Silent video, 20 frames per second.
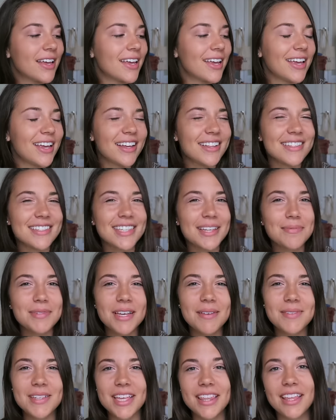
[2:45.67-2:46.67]
And
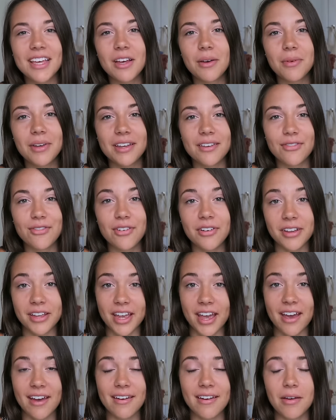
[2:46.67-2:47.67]
sometimes I think we
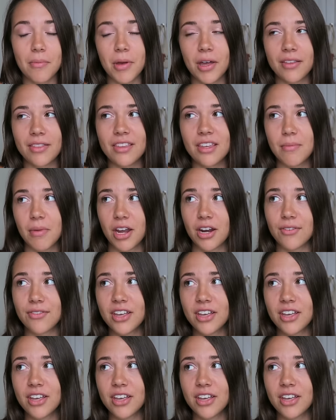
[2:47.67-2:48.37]
forget about the amount